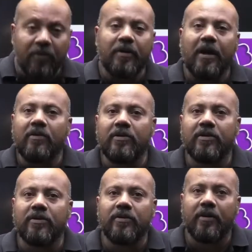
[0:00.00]
more doubts,
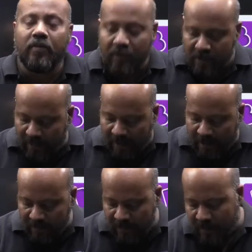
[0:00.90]
you are most
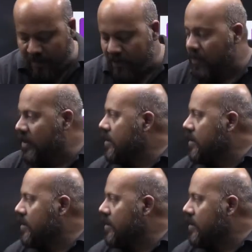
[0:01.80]
welcome. Please